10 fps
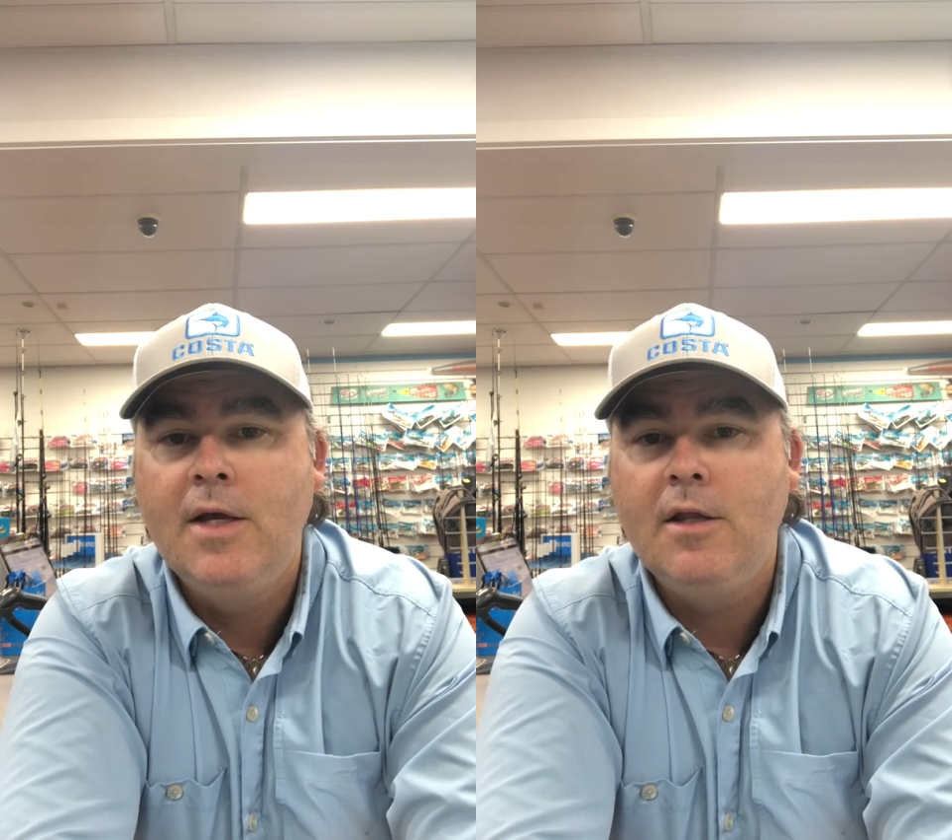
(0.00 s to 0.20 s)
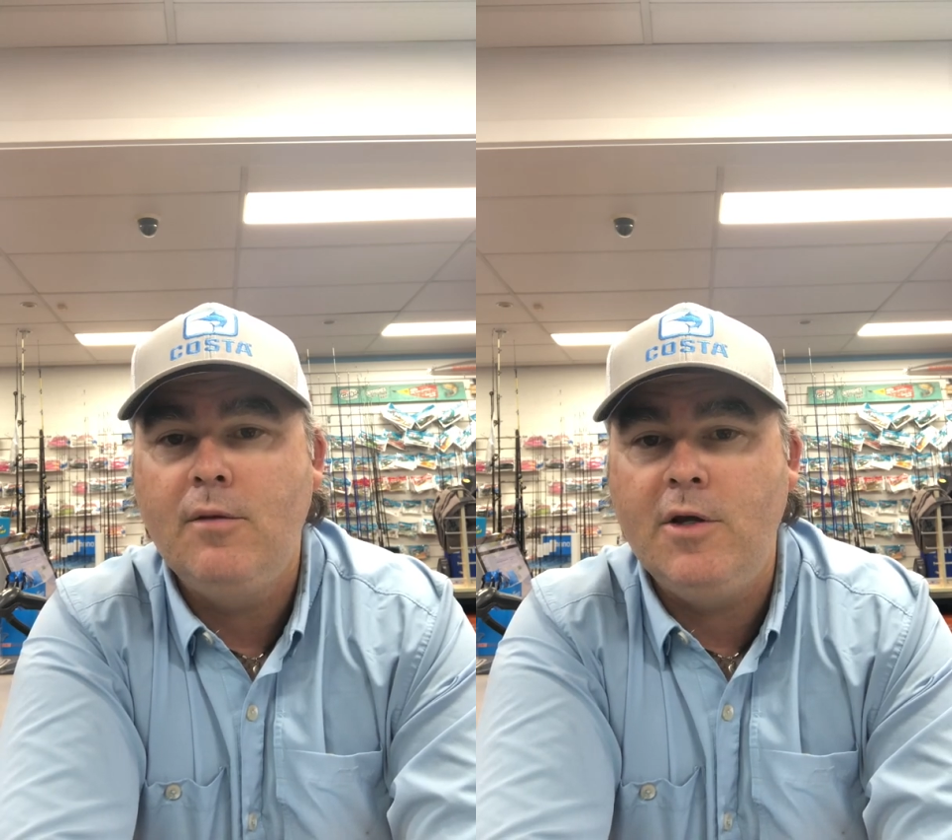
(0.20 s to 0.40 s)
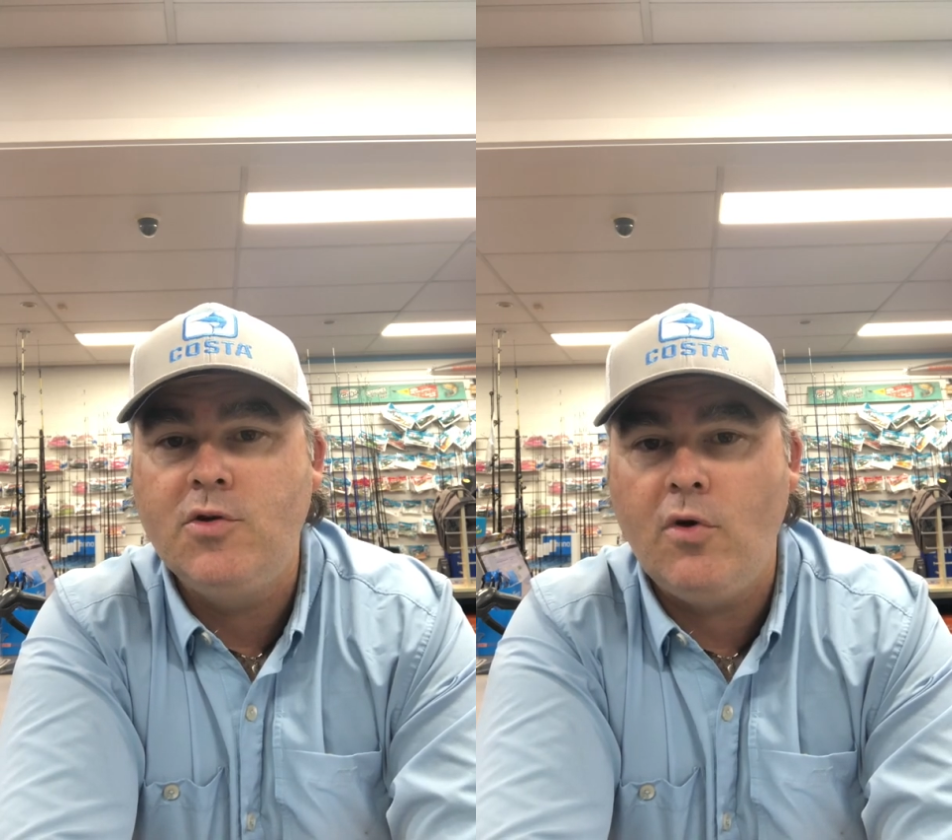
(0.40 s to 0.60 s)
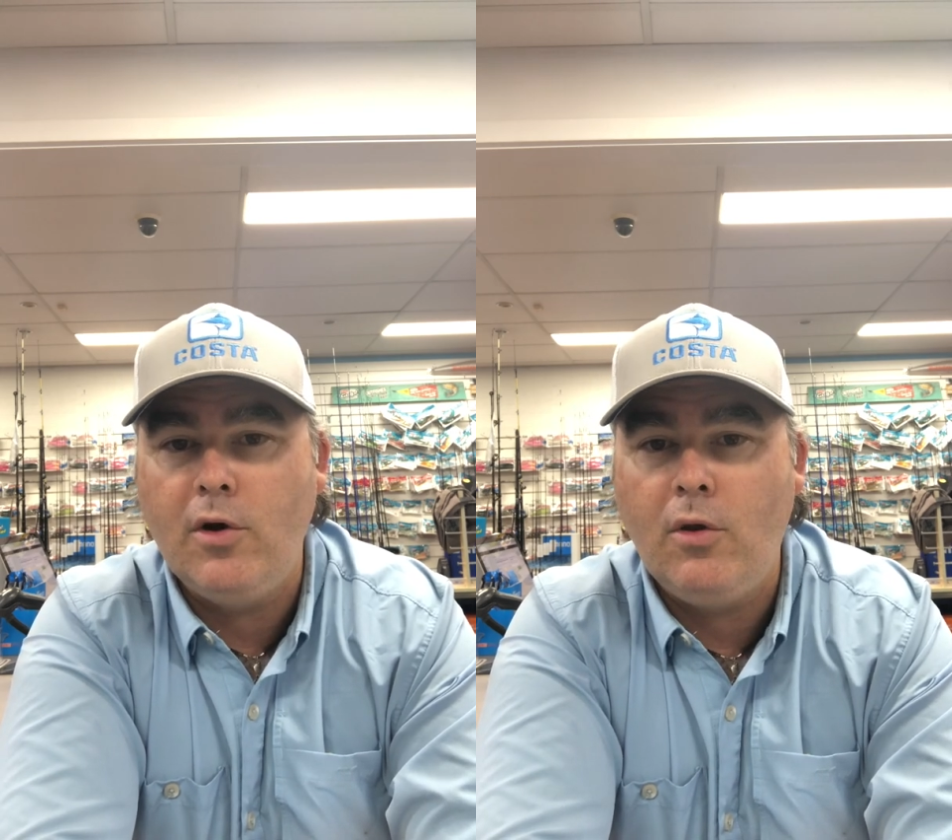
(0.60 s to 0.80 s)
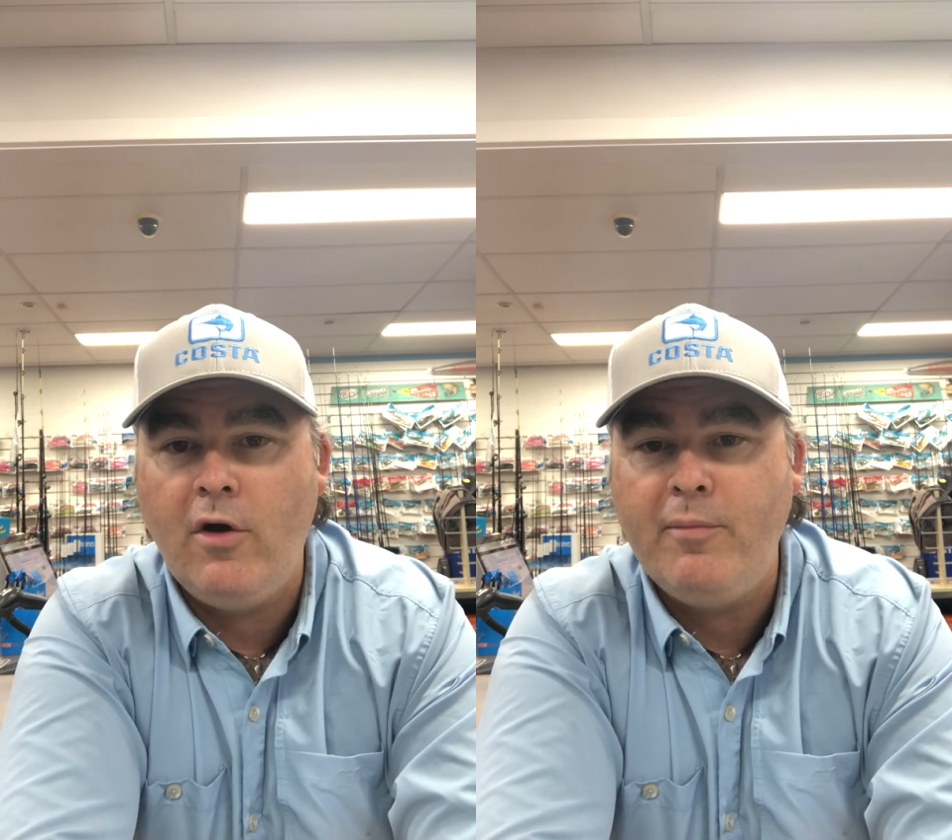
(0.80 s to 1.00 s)
They've been
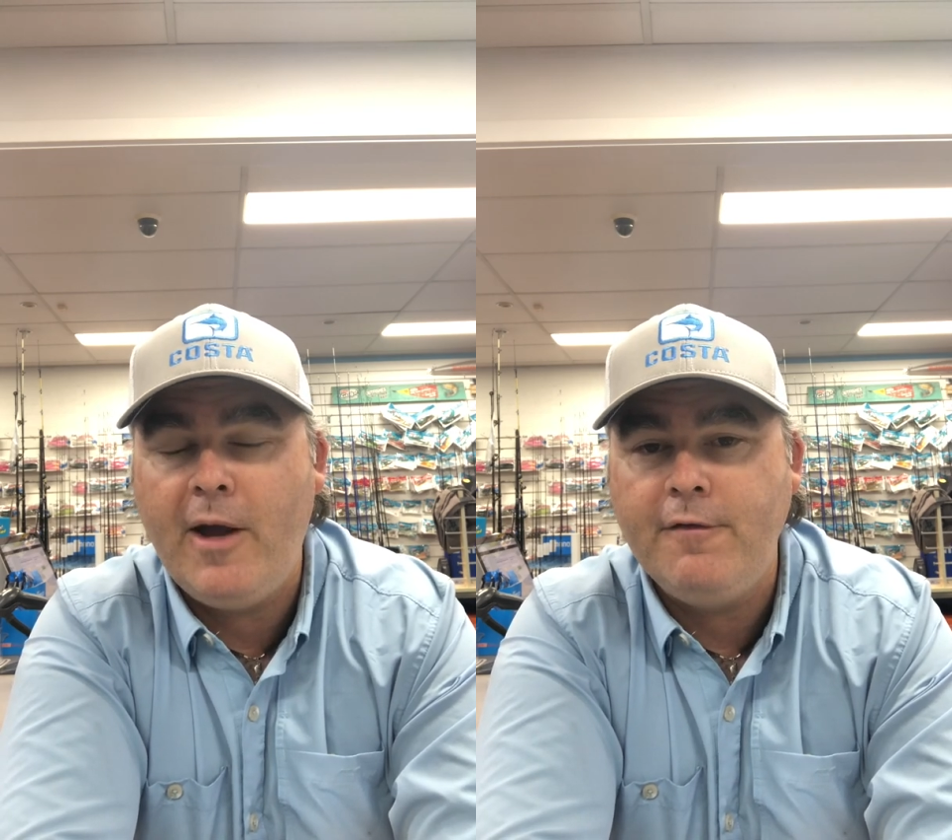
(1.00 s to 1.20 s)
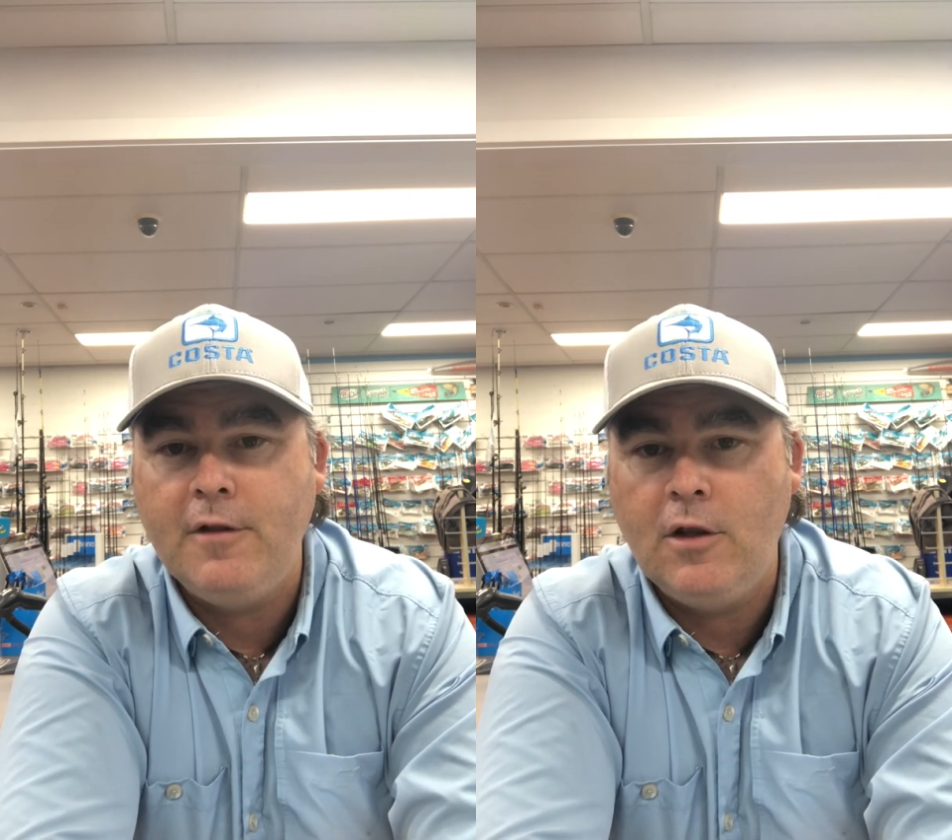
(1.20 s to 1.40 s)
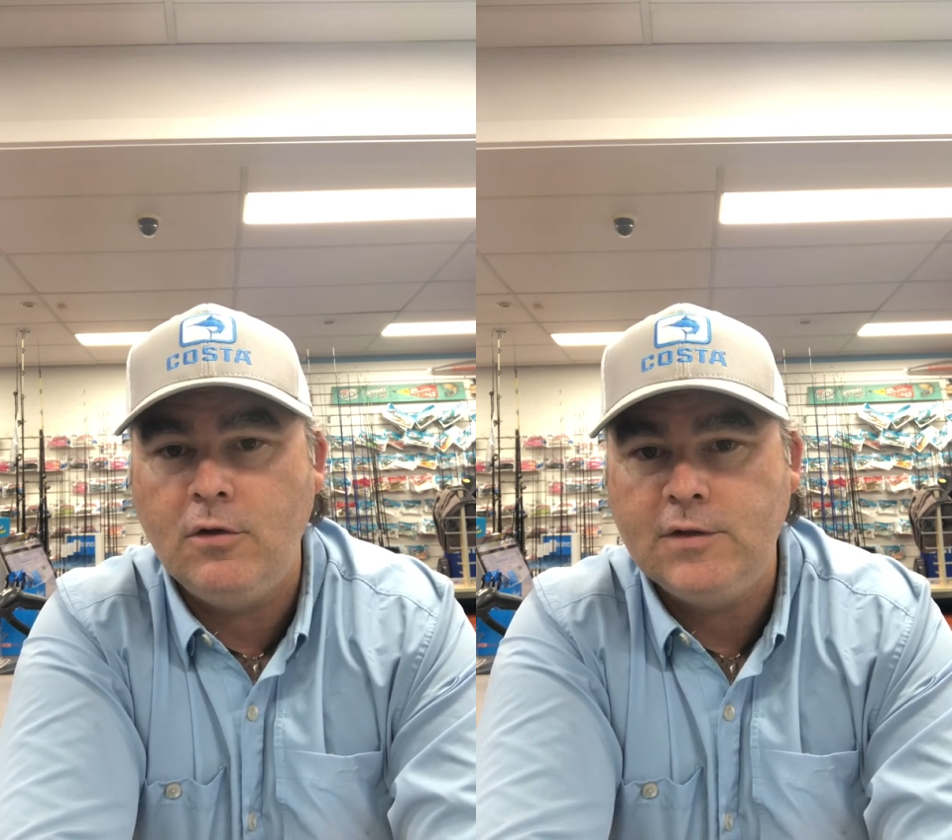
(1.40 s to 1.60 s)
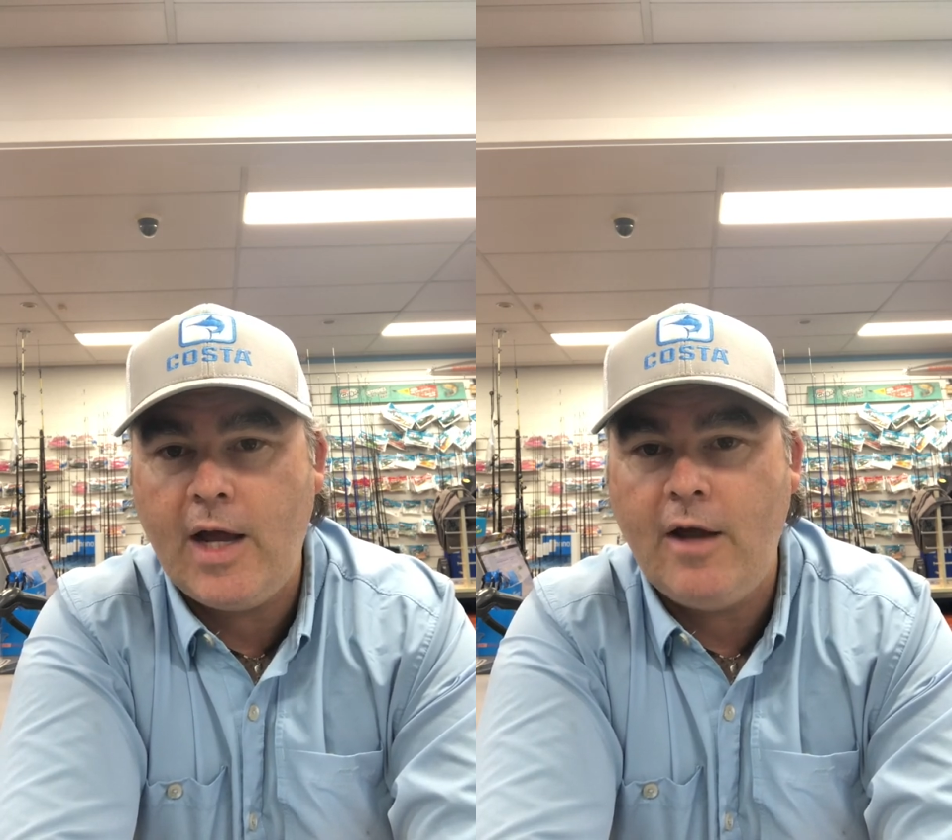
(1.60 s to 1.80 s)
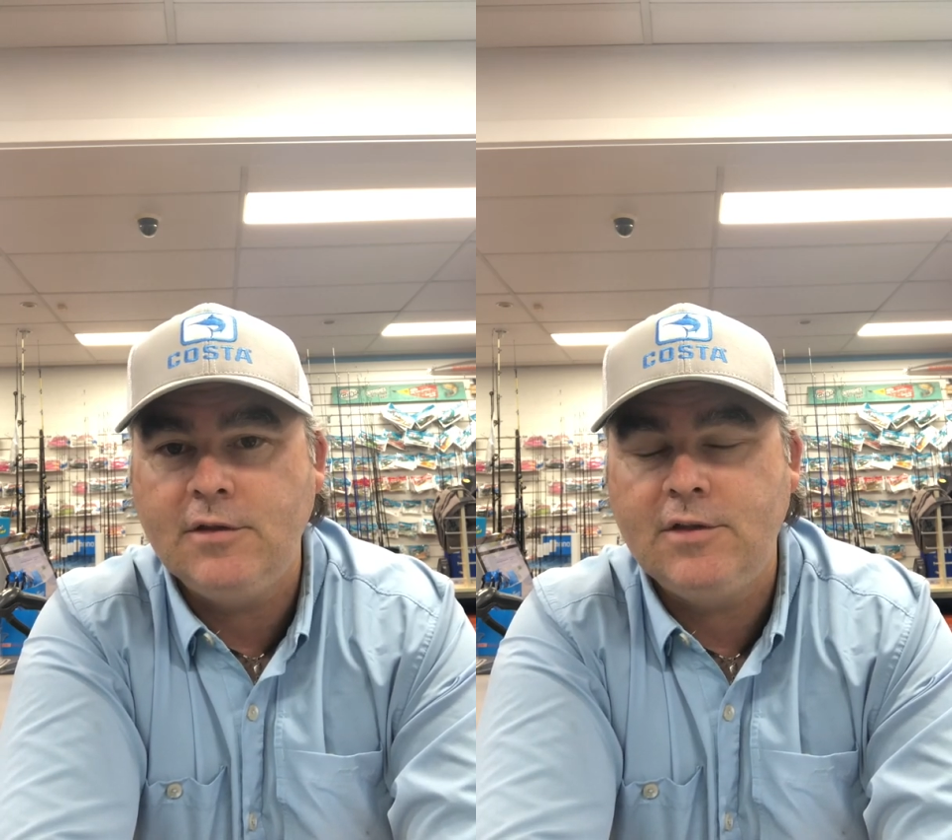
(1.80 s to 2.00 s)
trying to live bait for the long
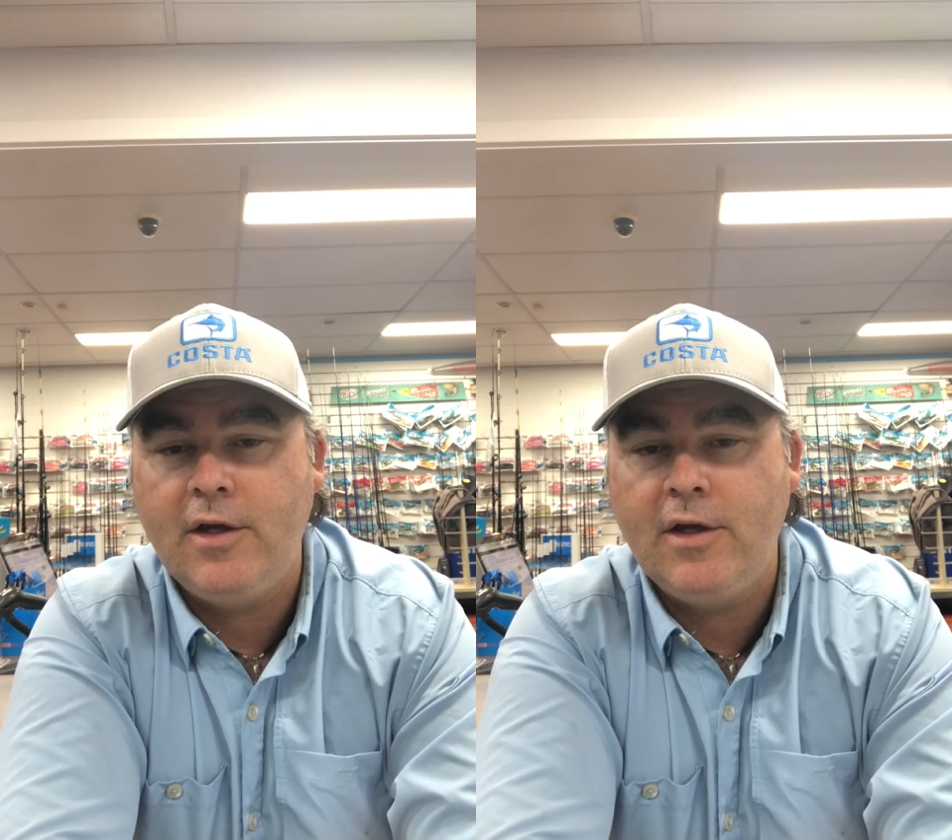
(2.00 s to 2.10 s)
tails,